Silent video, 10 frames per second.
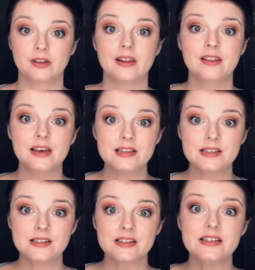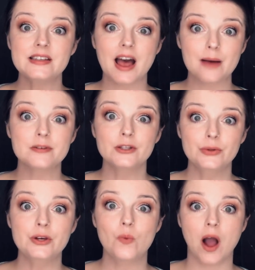This is
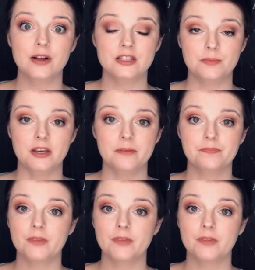absolutely wild to me.